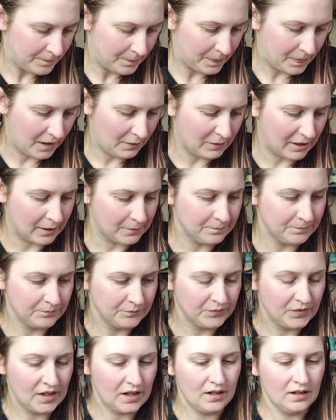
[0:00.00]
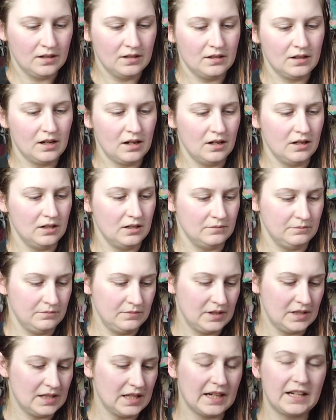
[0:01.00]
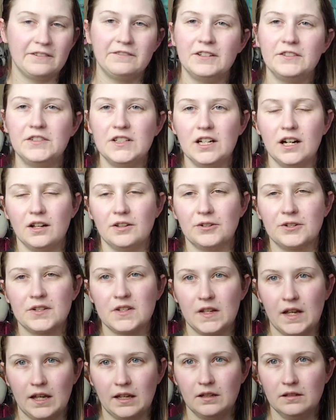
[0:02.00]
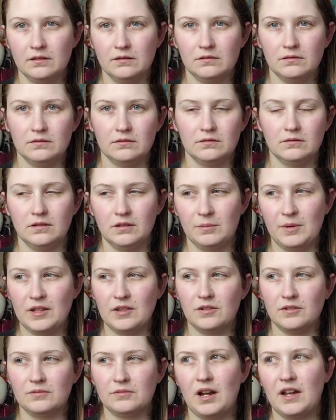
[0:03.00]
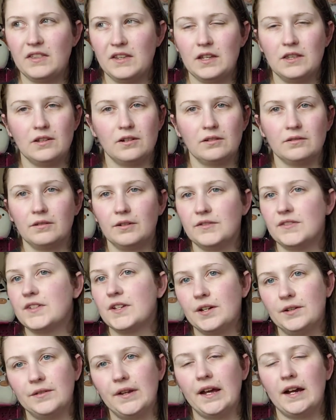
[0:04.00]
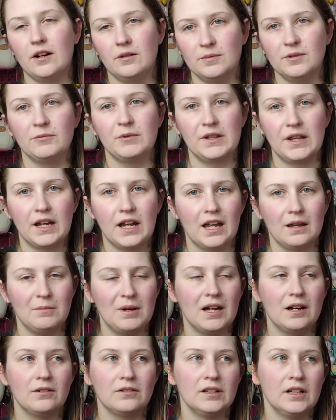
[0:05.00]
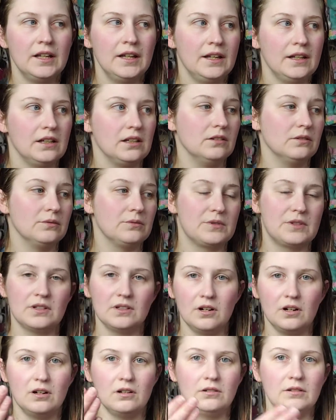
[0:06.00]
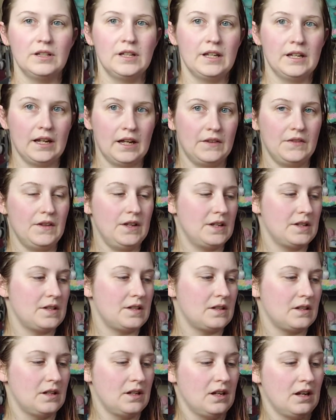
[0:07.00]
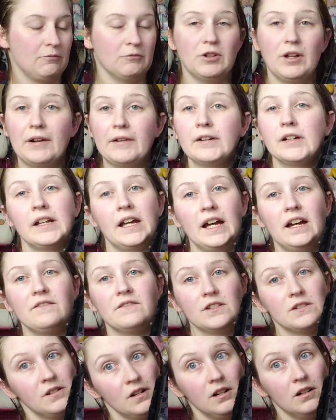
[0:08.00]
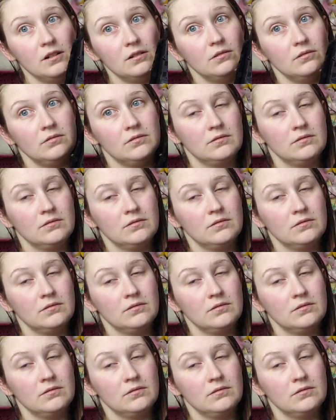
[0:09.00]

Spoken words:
There we go. It's like a $50 set. I mean, I think they're on sale now, but when they came out, you know, it was the doll and this. Well, I already have the doll.